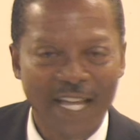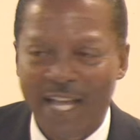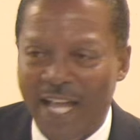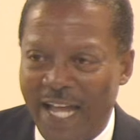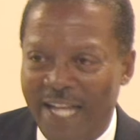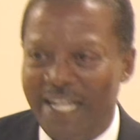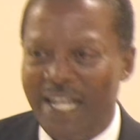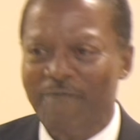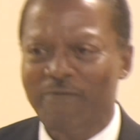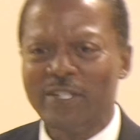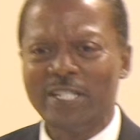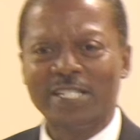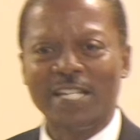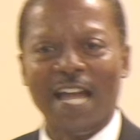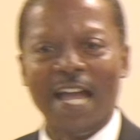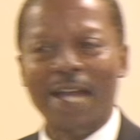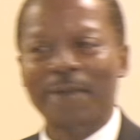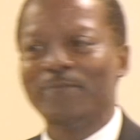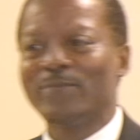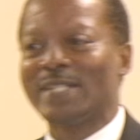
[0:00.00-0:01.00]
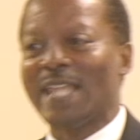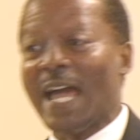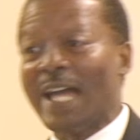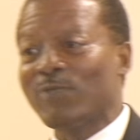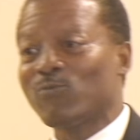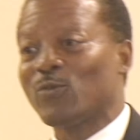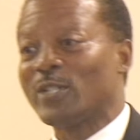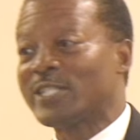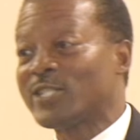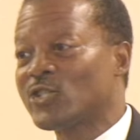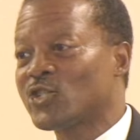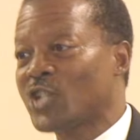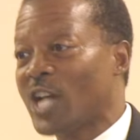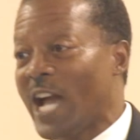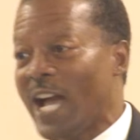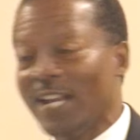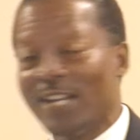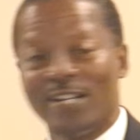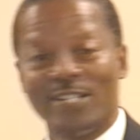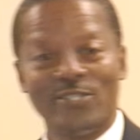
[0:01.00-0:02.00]
And every time that was
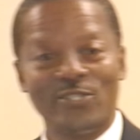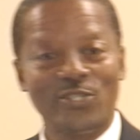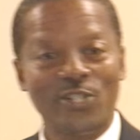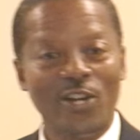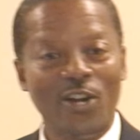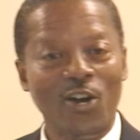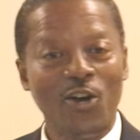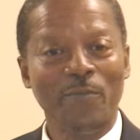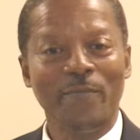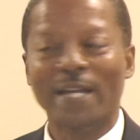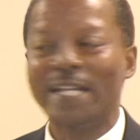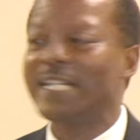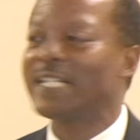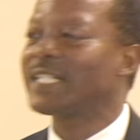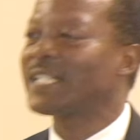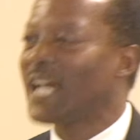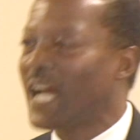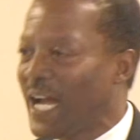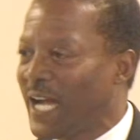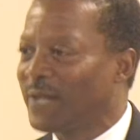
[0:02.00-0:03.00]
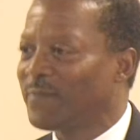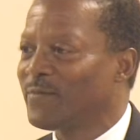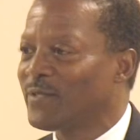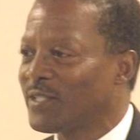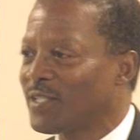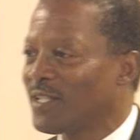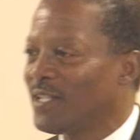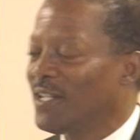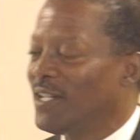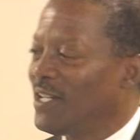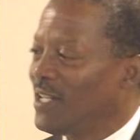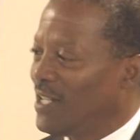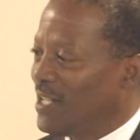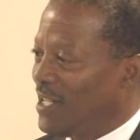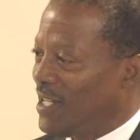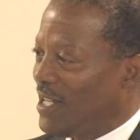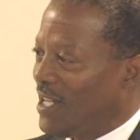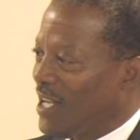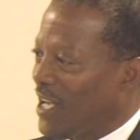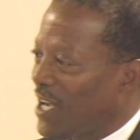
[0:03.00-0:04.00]
challenged, how many times
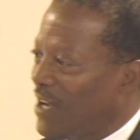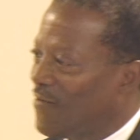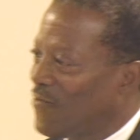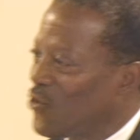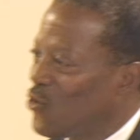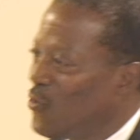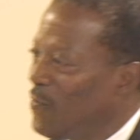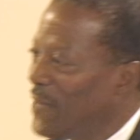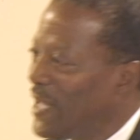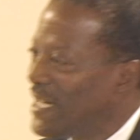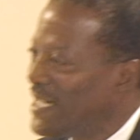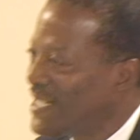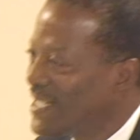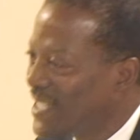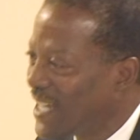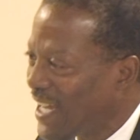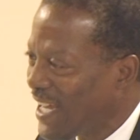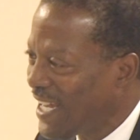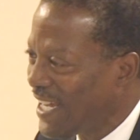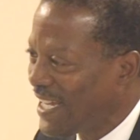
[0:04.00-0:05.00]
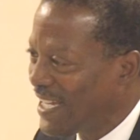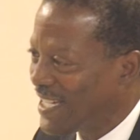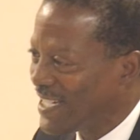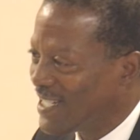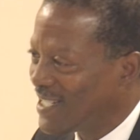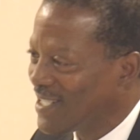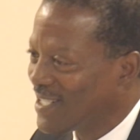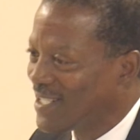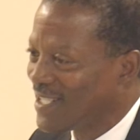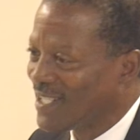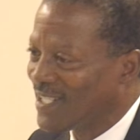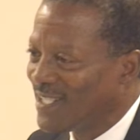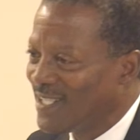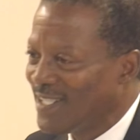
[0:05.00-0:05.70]
have you maintained